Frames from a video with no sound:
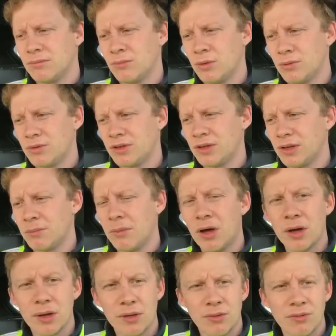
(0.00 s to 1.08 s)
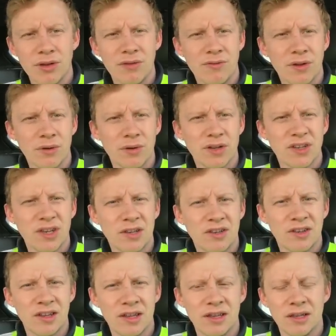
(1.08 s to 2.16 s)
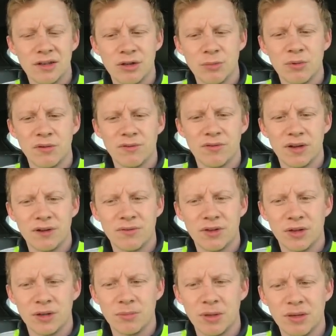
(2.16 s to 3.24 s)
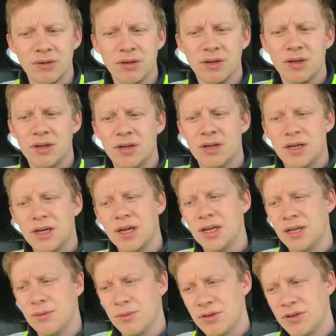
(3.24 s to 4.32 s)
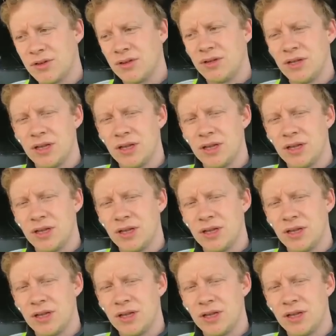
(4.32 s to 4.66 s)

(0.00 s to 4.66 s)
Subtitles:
what was it, the Mark III Focus ST, the 2.5 turbo, and it was,